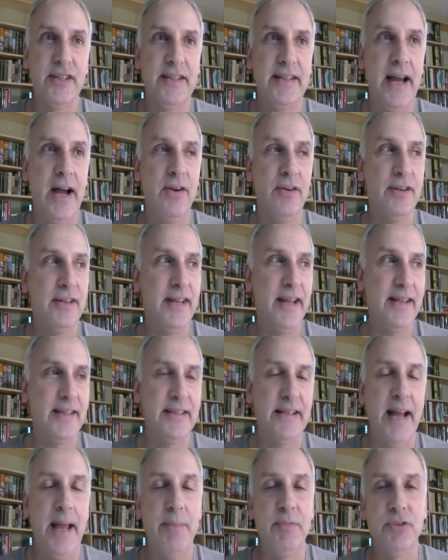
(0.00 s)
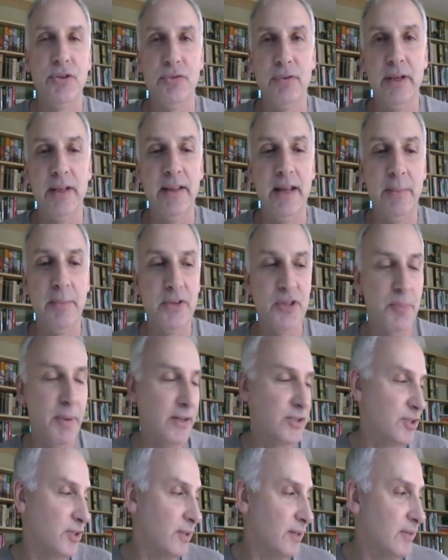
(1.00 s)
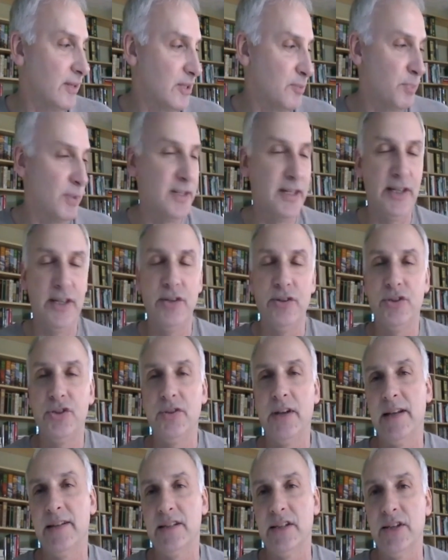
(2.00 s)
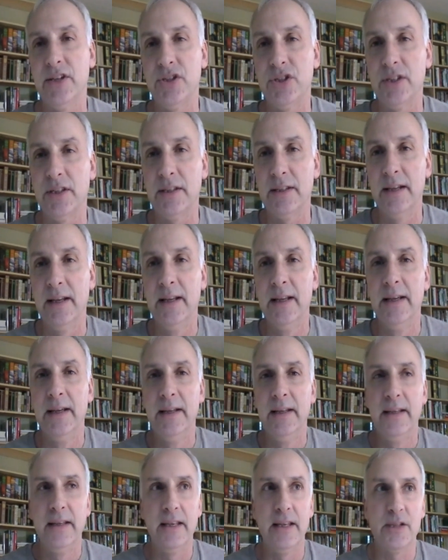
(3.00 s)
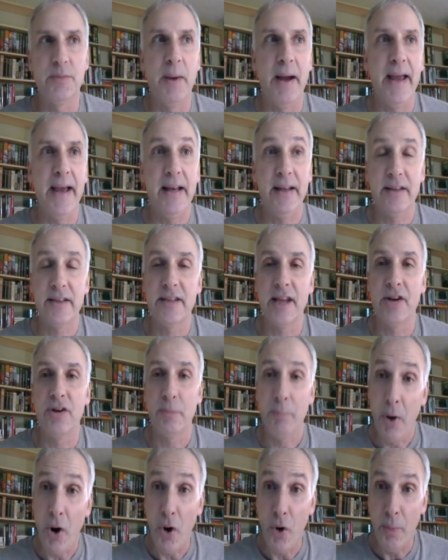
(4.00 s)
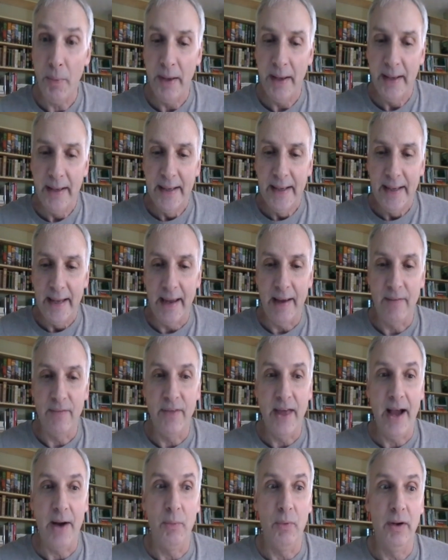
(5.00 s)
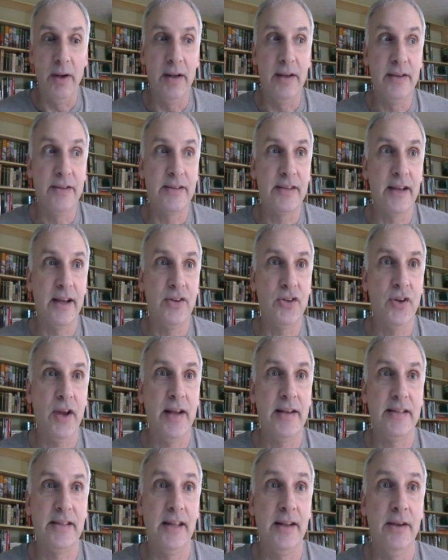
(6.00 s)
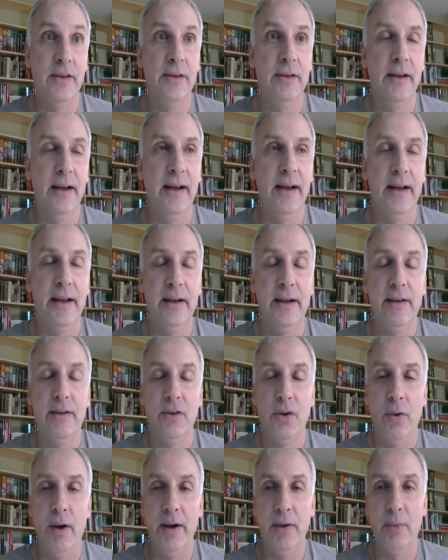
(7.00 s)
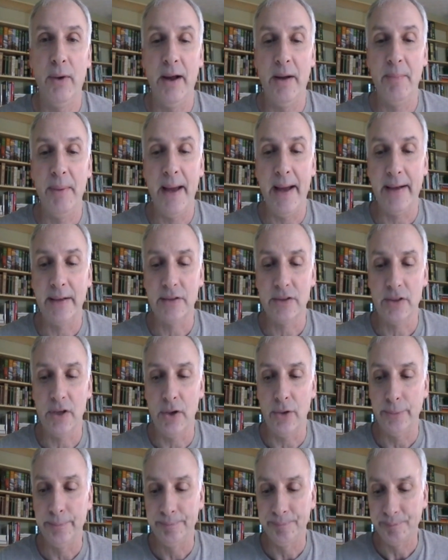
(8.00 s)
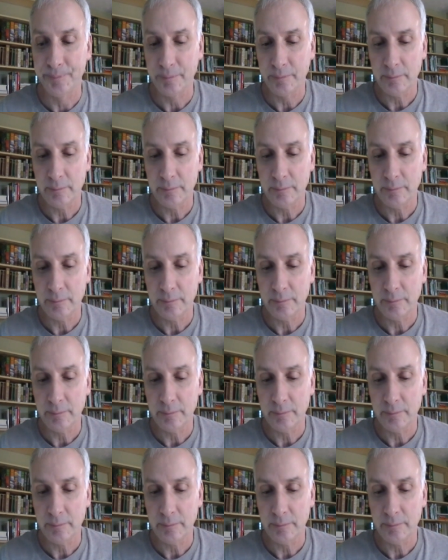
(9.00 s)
sit down. It takes time to read them, especially this particular translation is by Alexander Pope, and that was translated quite a while back. So